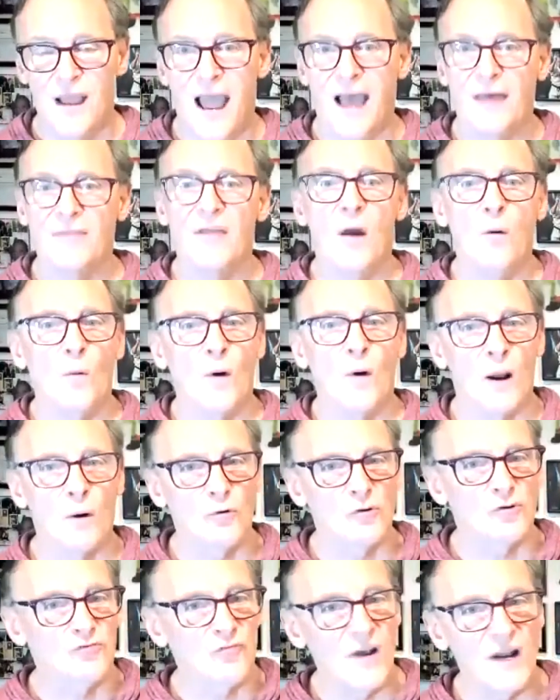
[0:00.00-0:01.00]
And then when I
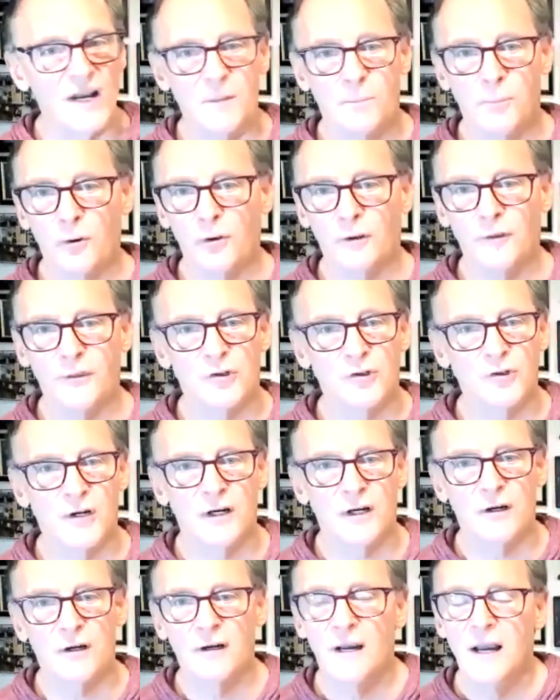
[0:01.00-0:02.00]
was ready to pull the
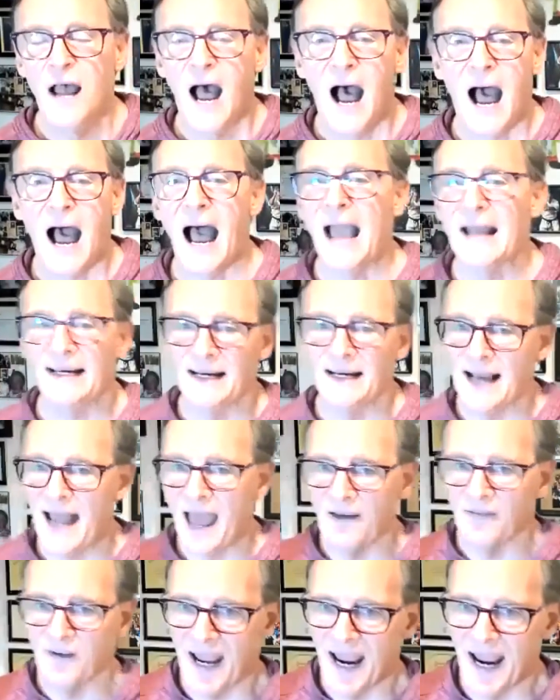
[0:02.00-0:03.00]
trigger, I didn't
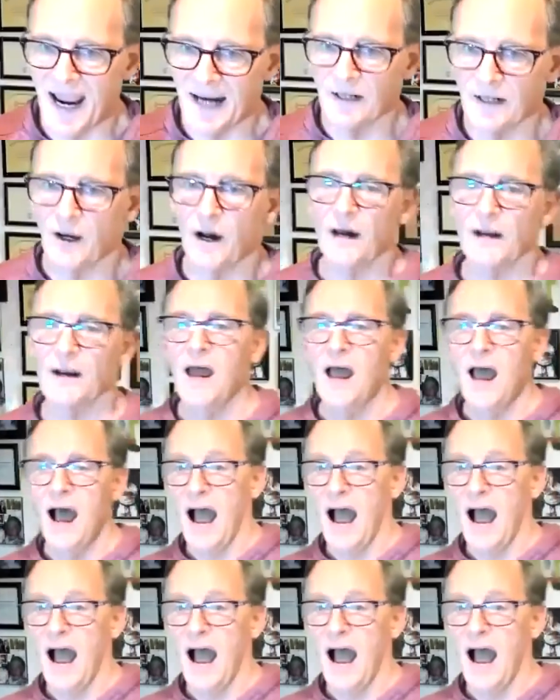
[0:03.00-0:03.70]
have a handgun.